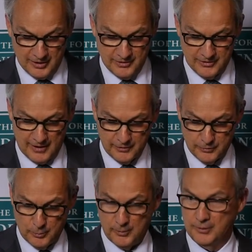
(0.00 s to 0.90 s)
stands
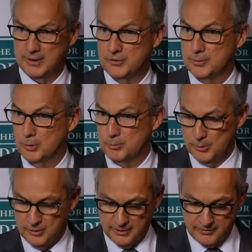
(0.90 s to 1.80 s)
for, what religion more
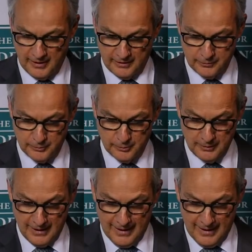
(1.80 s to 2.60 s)
broadly stands for,